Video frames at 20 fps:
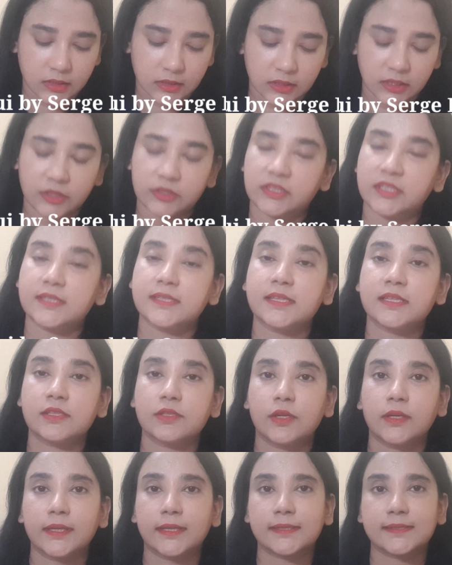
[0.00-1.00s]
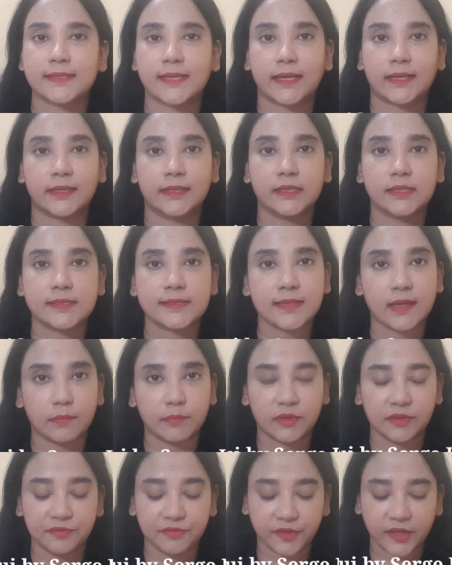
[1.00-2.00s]
Now, this is not exactly a
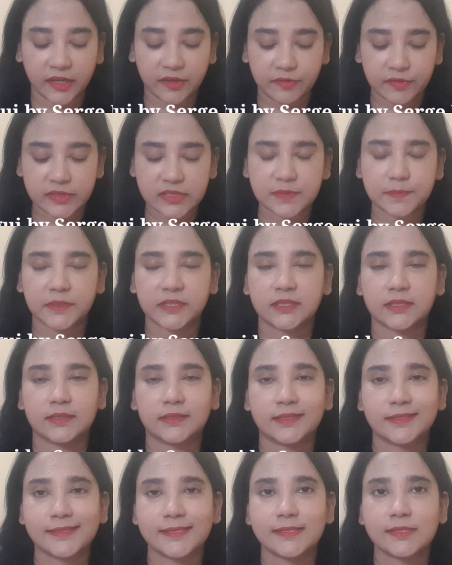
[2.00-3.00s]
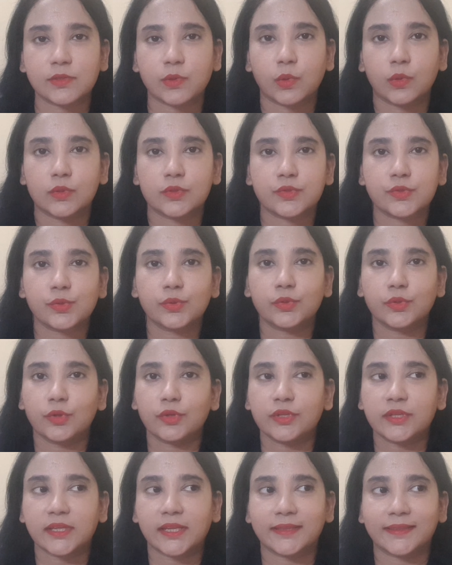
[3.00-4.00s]
summer fragrance, but this is also
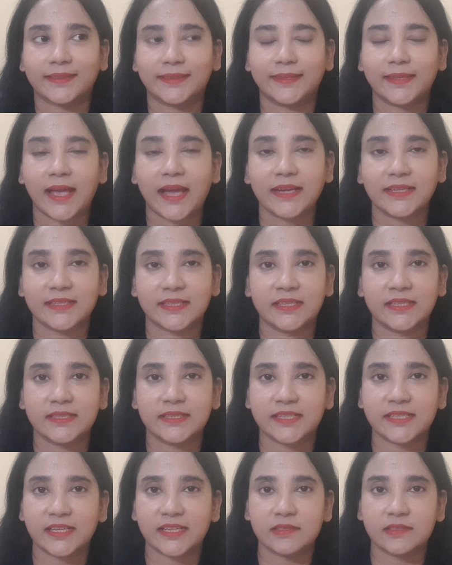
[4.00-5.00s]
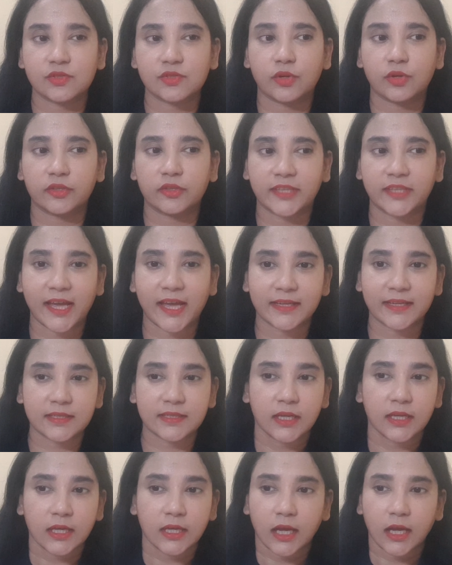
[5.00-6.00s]
not that intense or
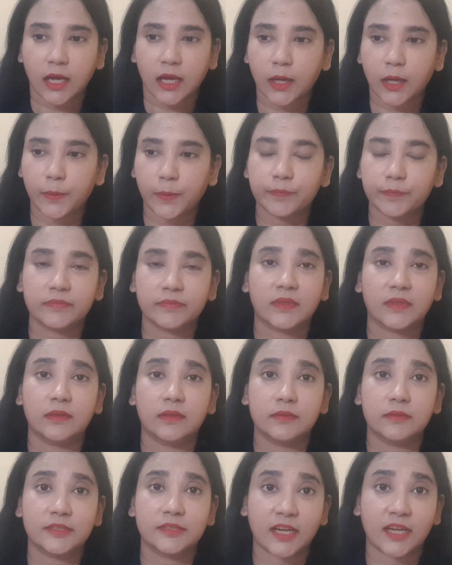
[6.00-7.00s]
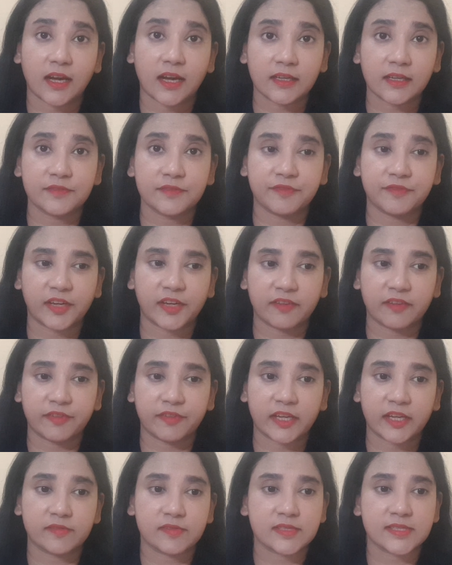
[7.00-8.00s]
that um, dark a fra
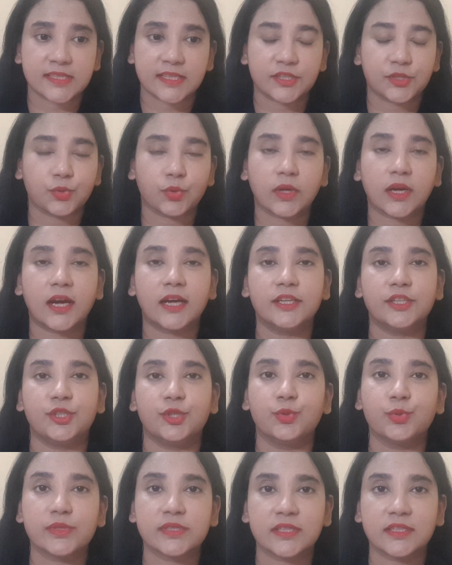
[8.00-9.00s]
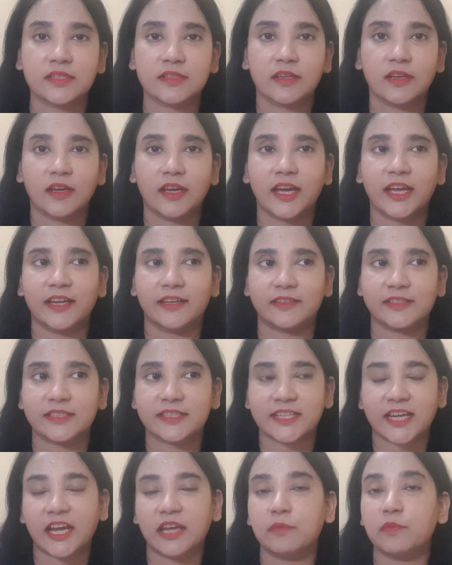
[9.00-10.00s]
fragrance that you can't use it at a
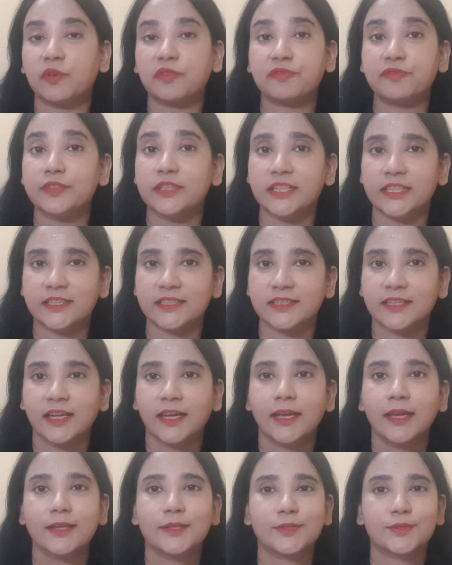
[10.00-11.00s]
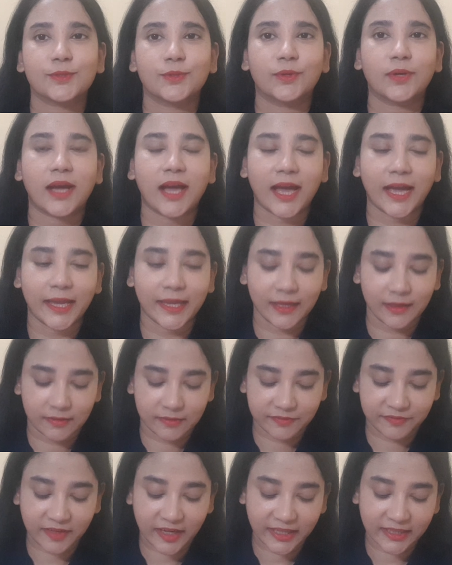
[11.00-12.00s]
time of need. So I
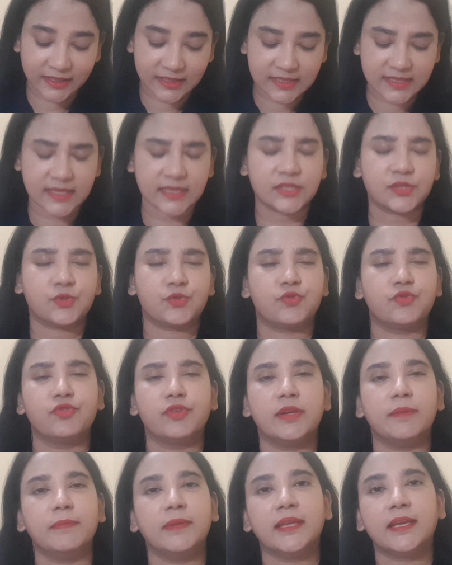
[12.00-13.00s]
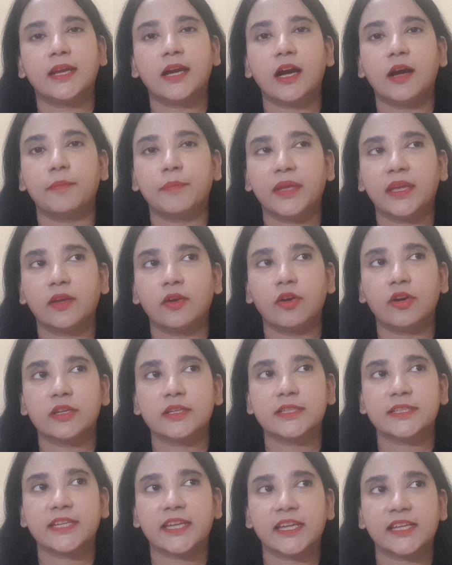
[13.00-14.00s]
find this extremely calming
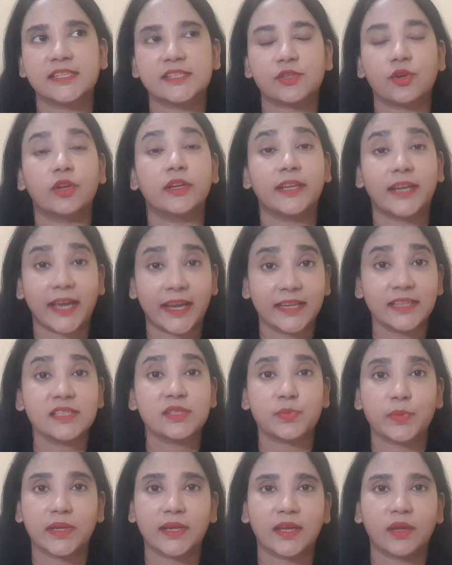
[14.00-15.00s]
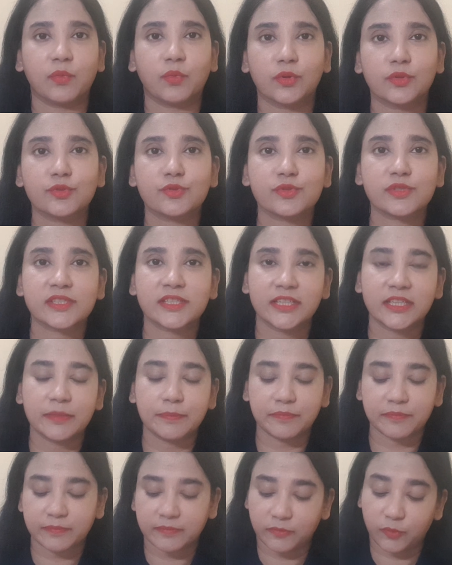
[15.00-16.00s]
on days, on nights when I want to
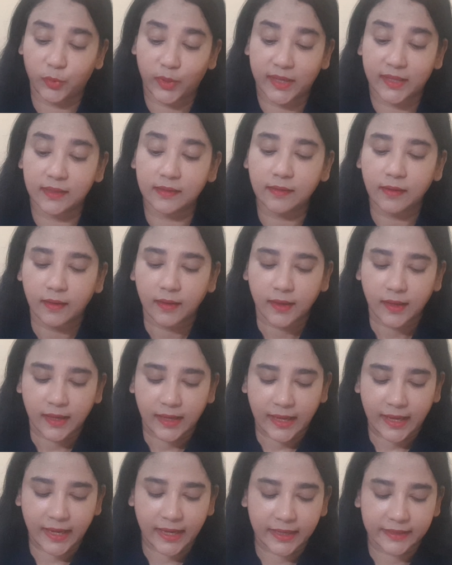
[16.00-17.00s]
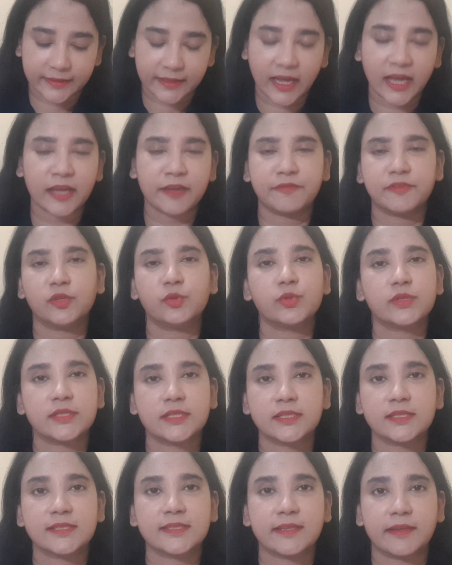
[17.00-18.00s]
sleep well, and I have
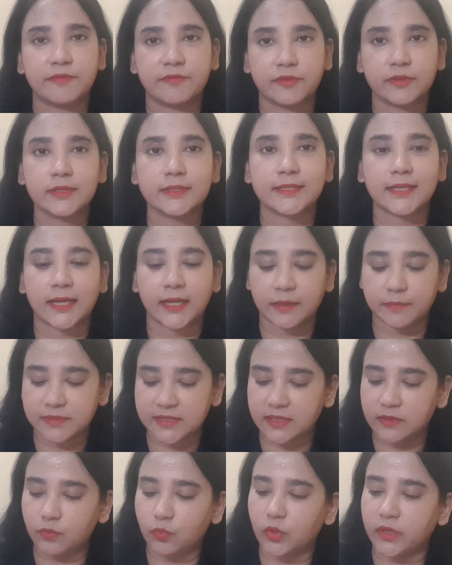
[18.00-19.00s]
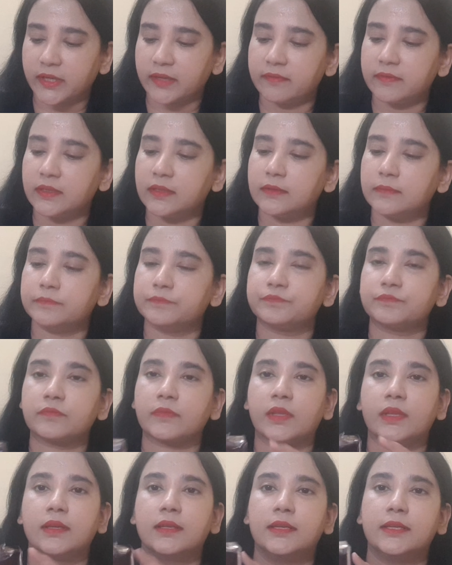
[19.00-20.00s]
used it several times. And whatever
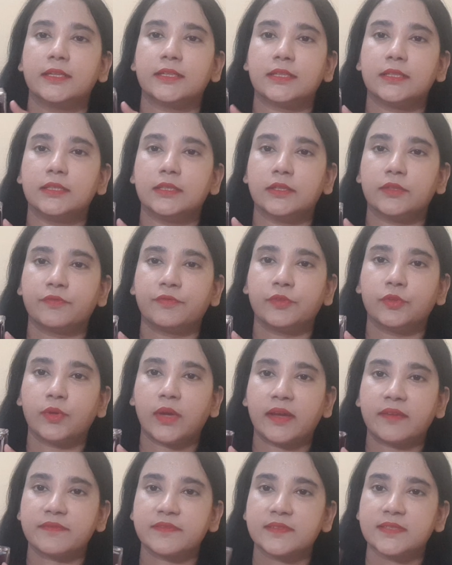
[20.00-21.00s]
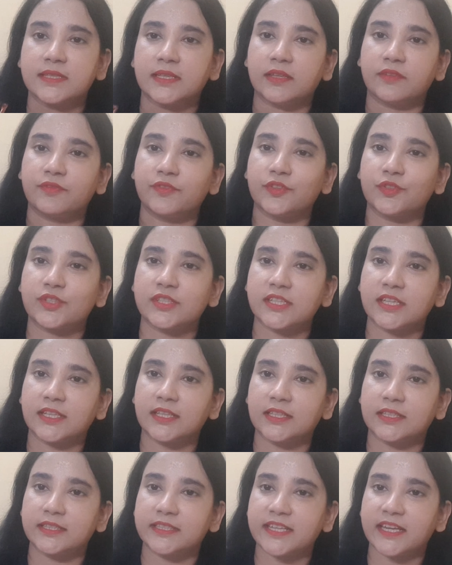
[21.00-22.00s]
little, if you have, see, if you see
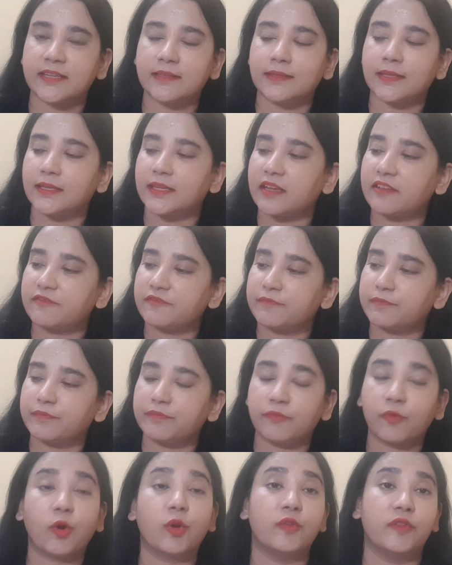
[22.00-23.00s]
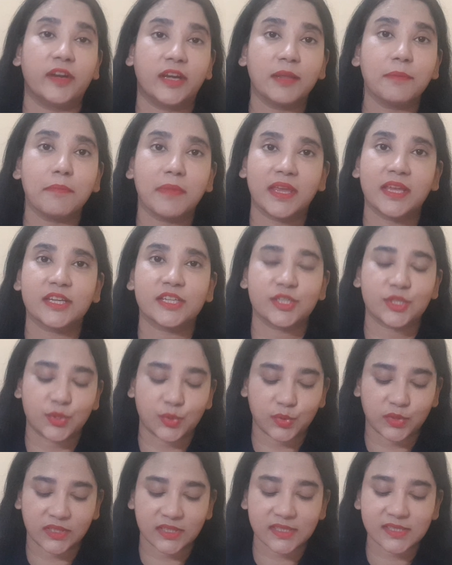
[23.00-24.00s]
the dent that I've already made
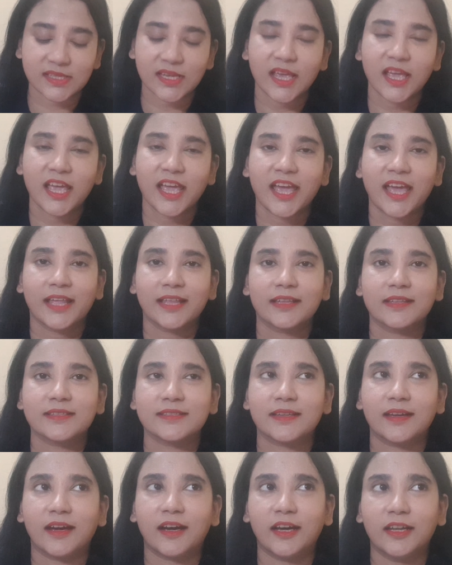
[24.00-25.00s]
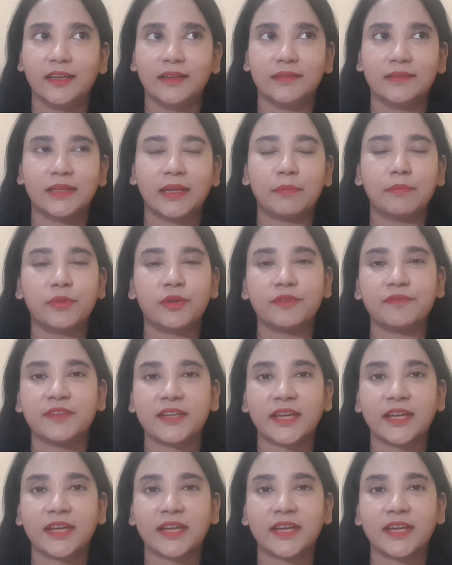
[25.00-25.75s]
into this, a number of